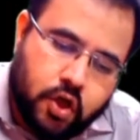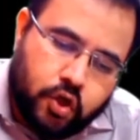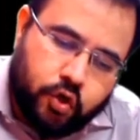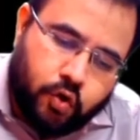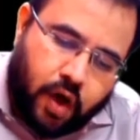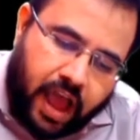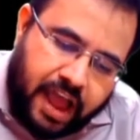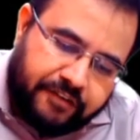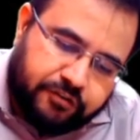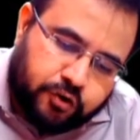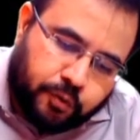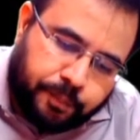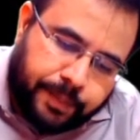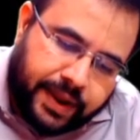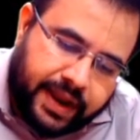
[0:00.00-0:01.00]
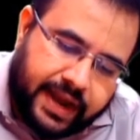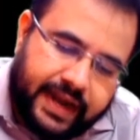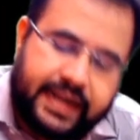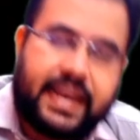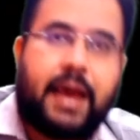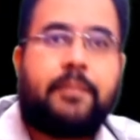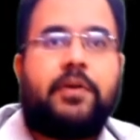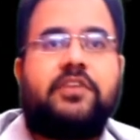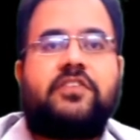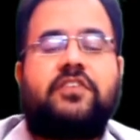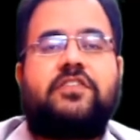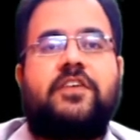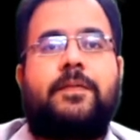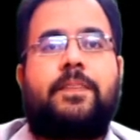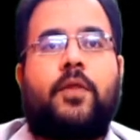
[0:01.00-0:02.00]
you have to pay
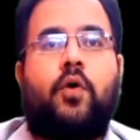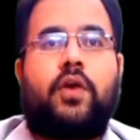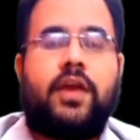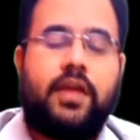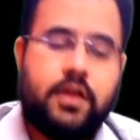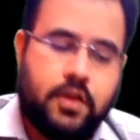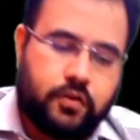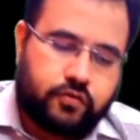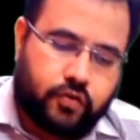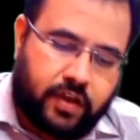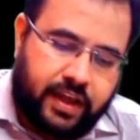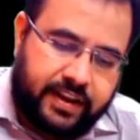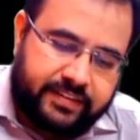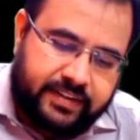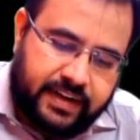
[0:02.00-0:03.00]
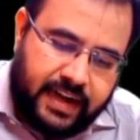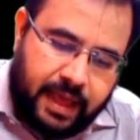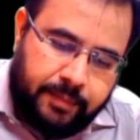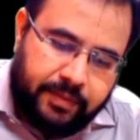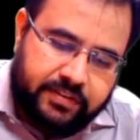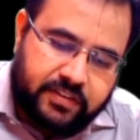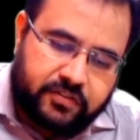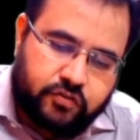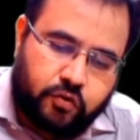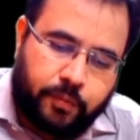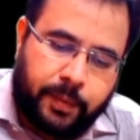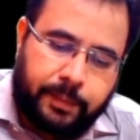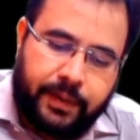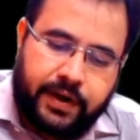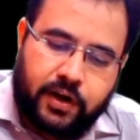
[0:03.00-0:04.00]
damages. Okay, so can I say damages should be
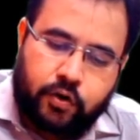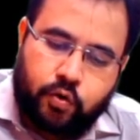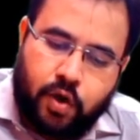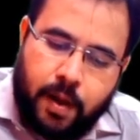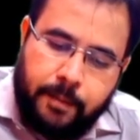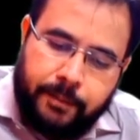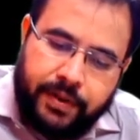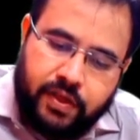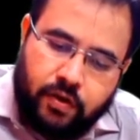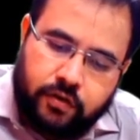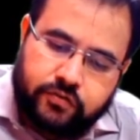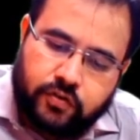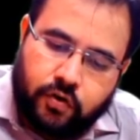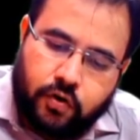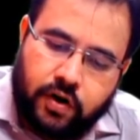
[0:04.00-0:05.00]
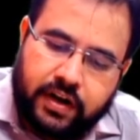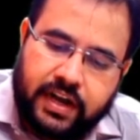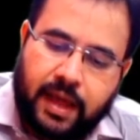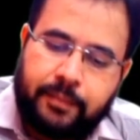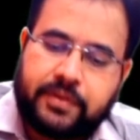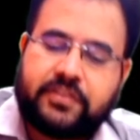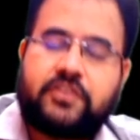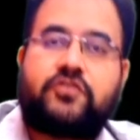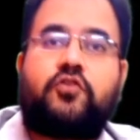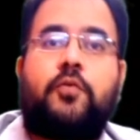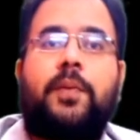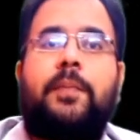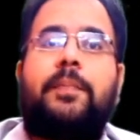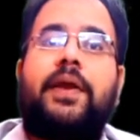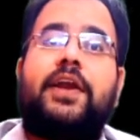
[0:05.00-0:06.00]
paid to company also? Damages should
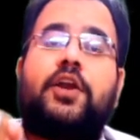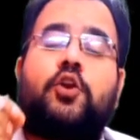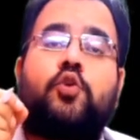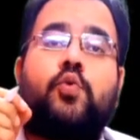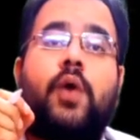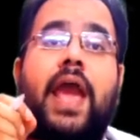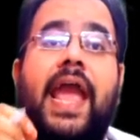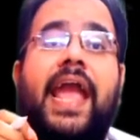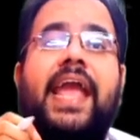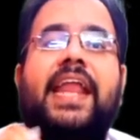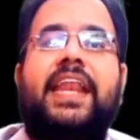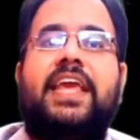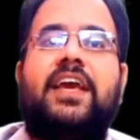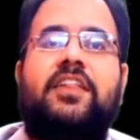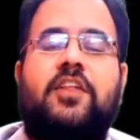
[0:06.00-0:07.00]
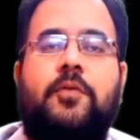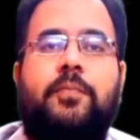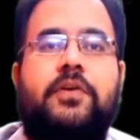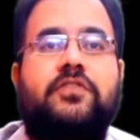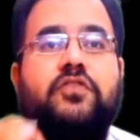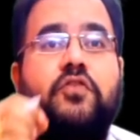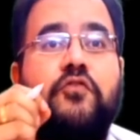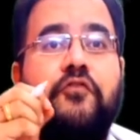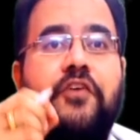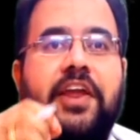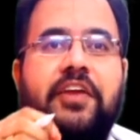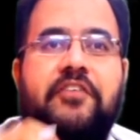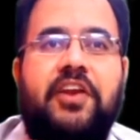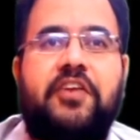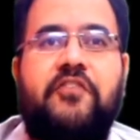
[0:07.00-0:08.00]
be paid to any other person. Very
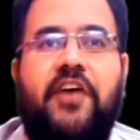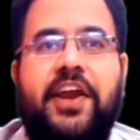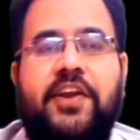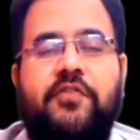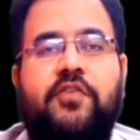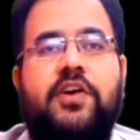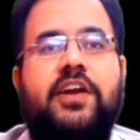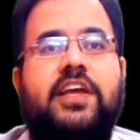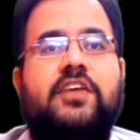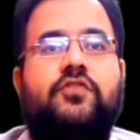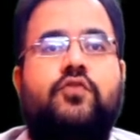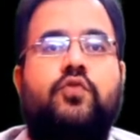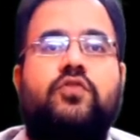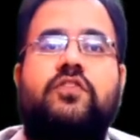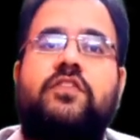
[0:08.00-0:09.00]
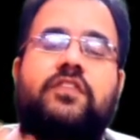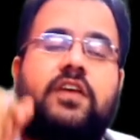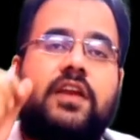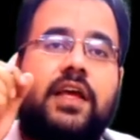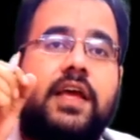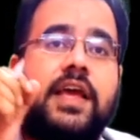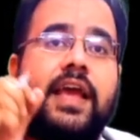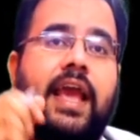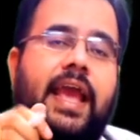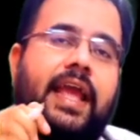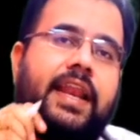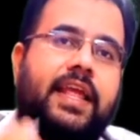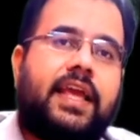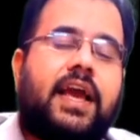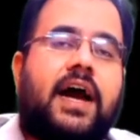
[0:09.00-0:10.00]
very wide word is used, sir.
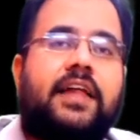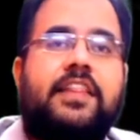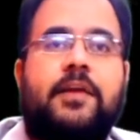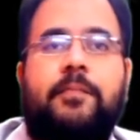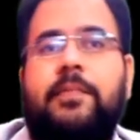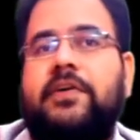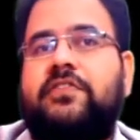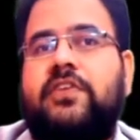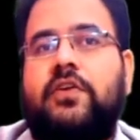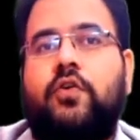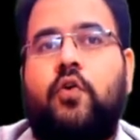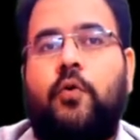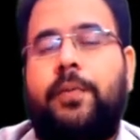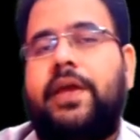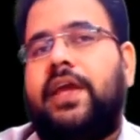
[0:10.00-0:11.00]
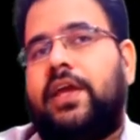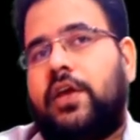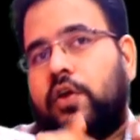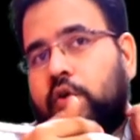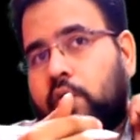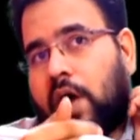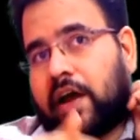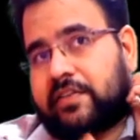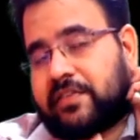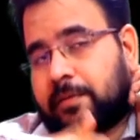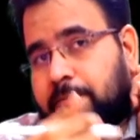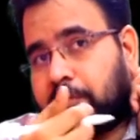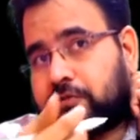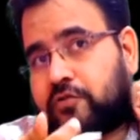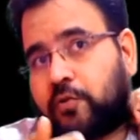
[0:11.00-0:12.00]
Any other person ko bhi you are
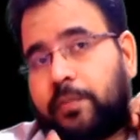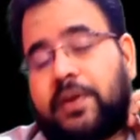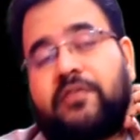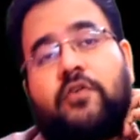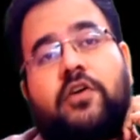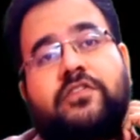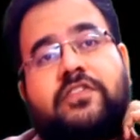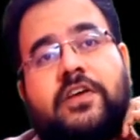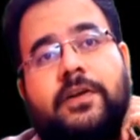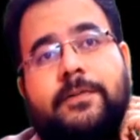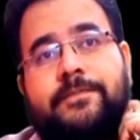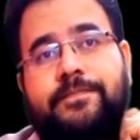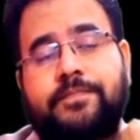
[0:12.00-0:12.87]
supposed to pay what, sir?